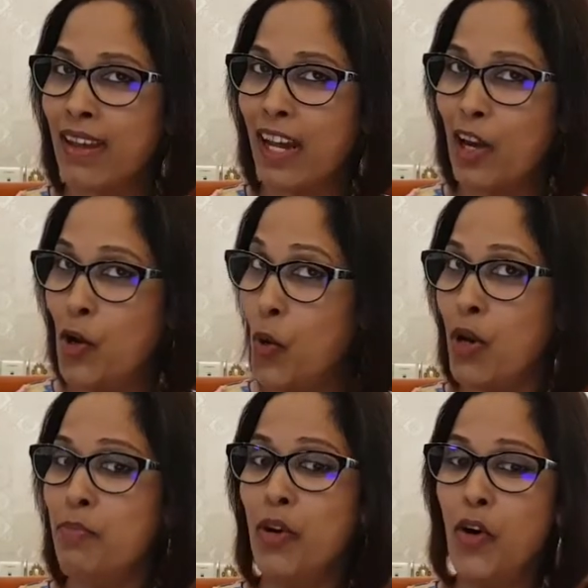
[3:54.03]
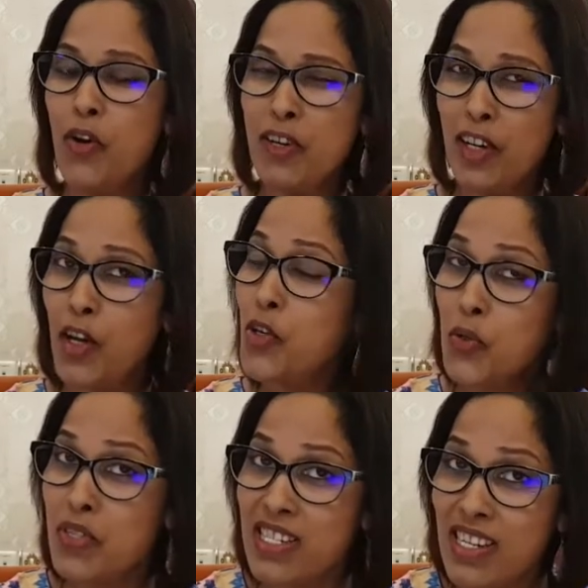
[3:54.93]
And lo and behold, you
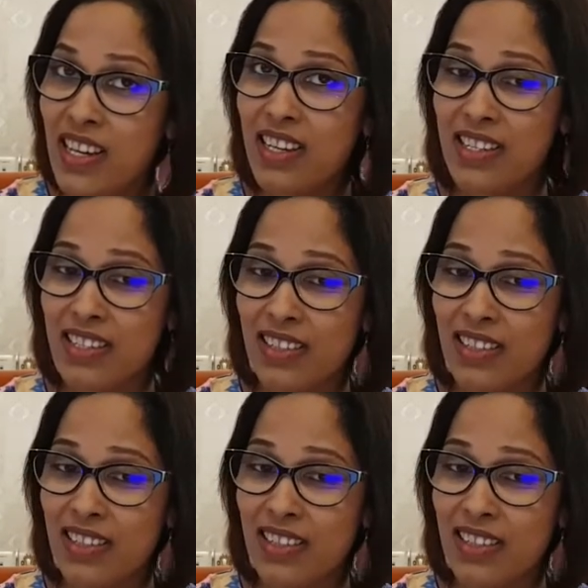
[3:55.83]
did.